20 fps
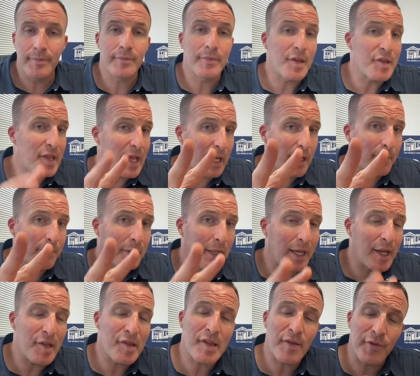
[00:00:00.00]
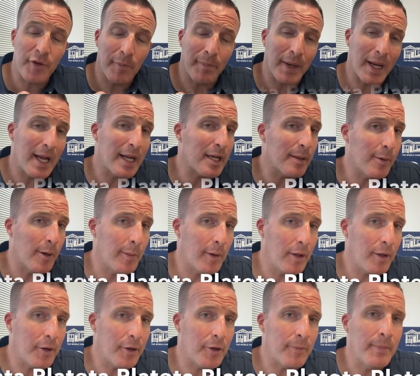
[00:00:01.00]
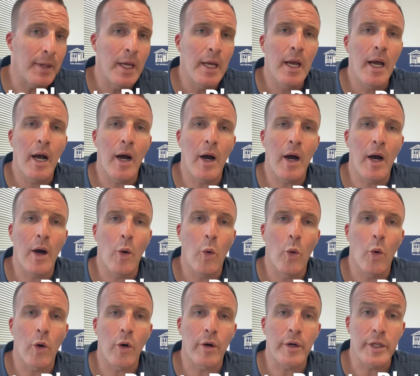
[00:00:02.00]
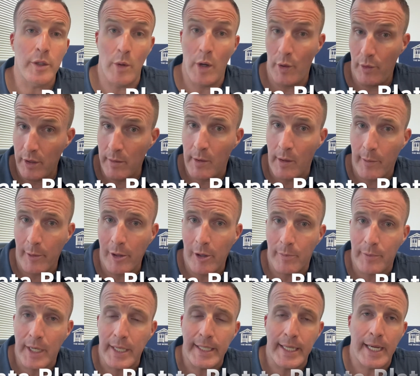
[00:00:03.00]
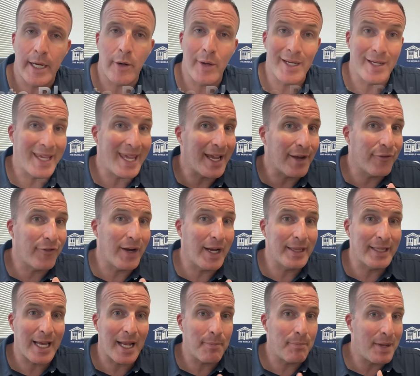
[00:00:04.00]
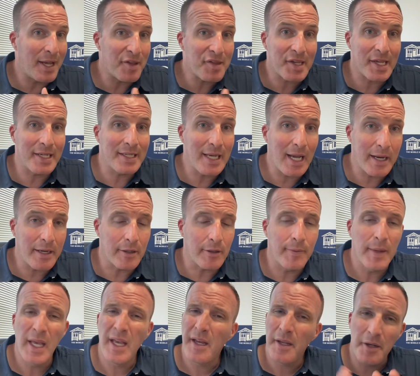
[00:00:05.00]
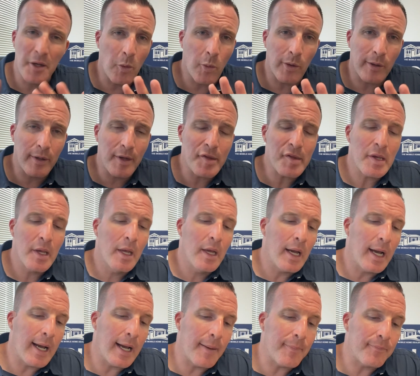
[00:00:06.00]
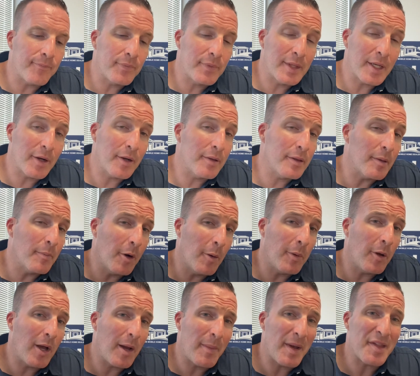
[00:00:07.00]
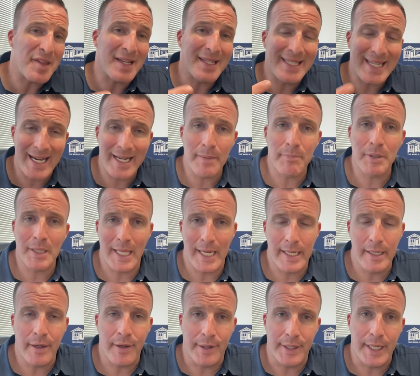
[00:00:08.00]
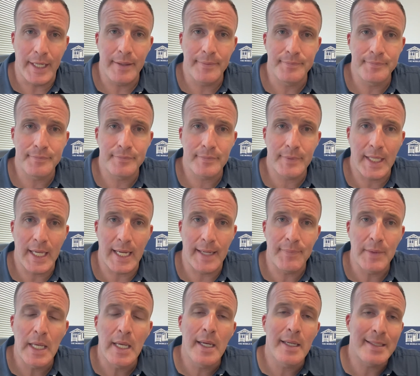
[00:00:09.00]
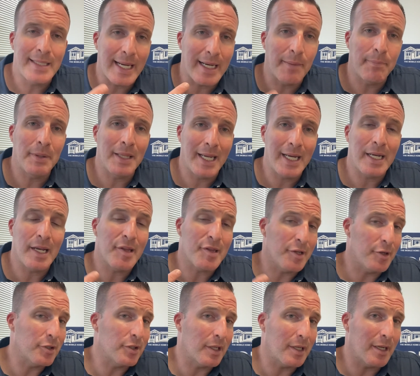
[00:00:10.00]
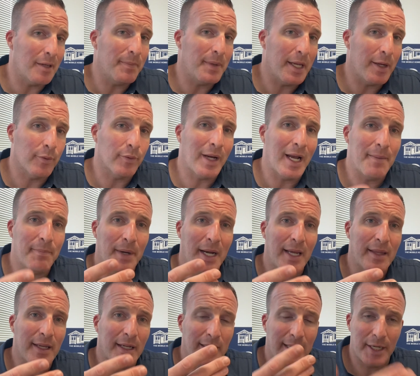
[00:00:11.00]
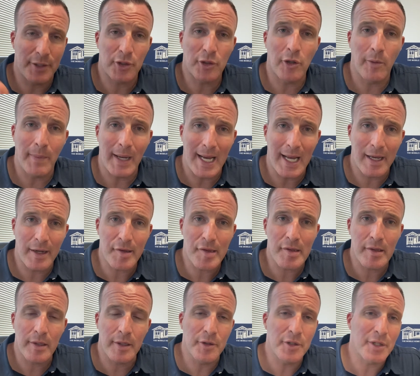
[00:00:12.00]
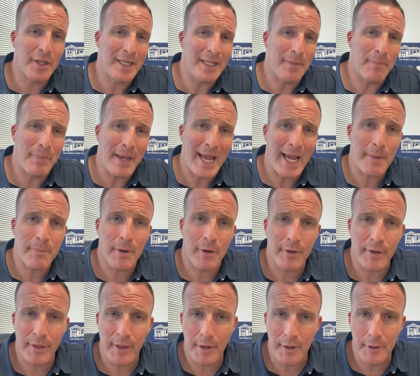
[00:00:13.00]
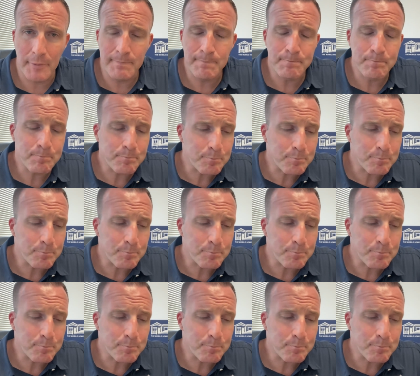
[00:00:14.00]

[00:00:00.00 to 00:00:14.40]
Second place, if you're buying a mobile home or you own a mobile home right now and you can't find that pesky title, no worries. The mobile home has a data plate on it. Okay, data plate is usually going to be right by the electrical box, usually in the back part of the home,